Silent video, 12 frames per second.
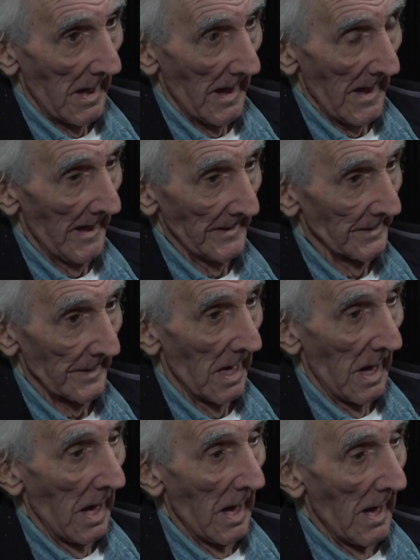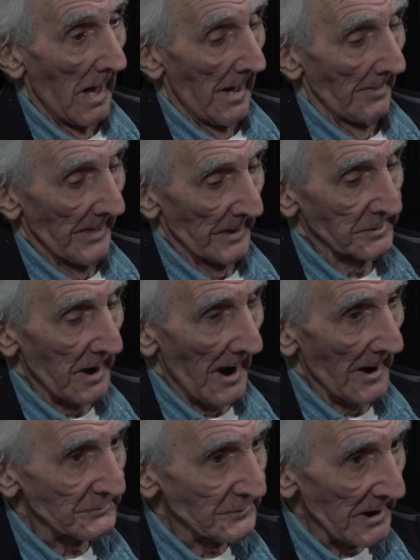and they
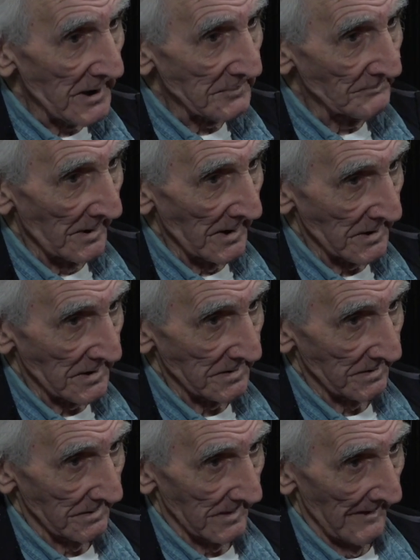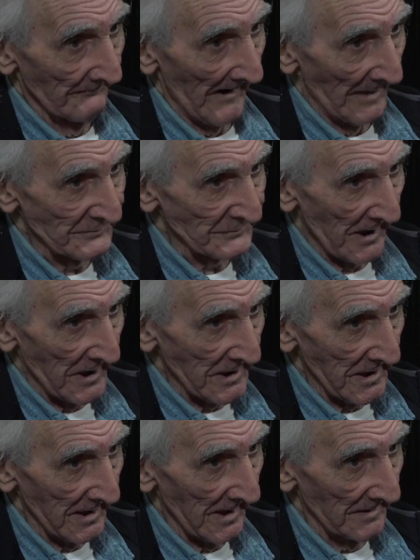guaranteed me if I'd
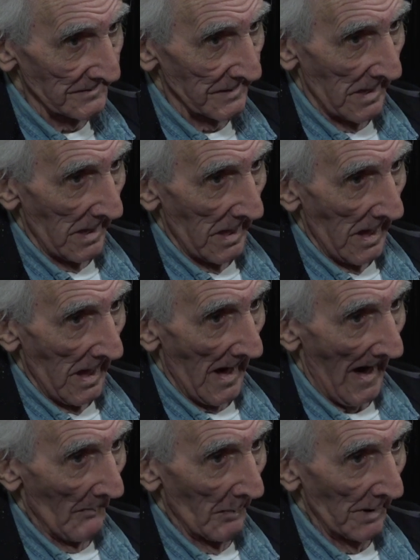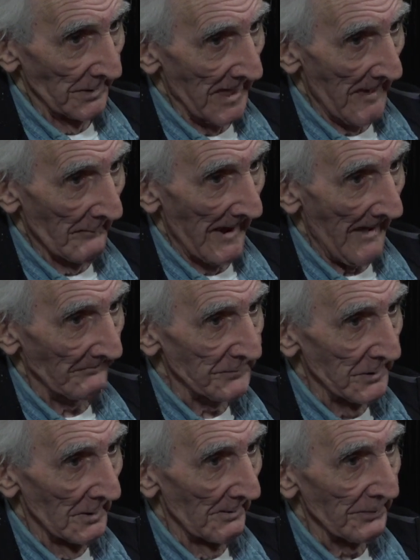stay in, I wouldn't never have to
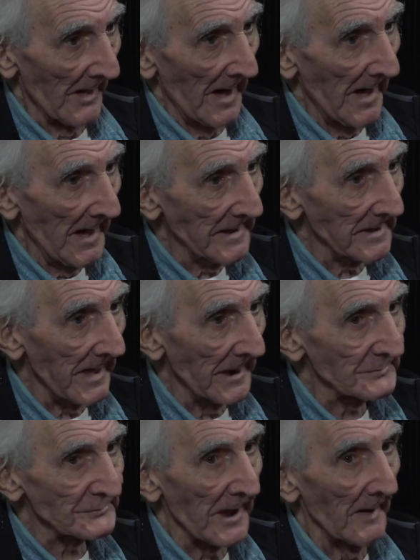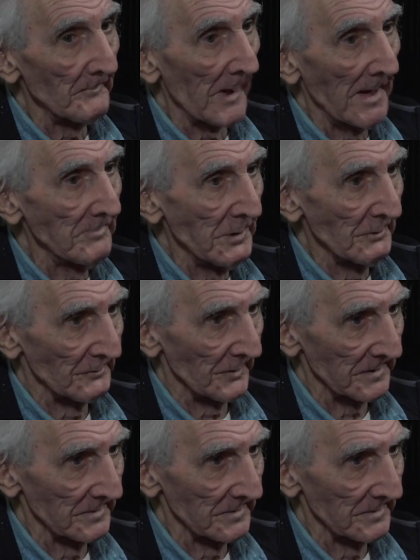do a thing except play music.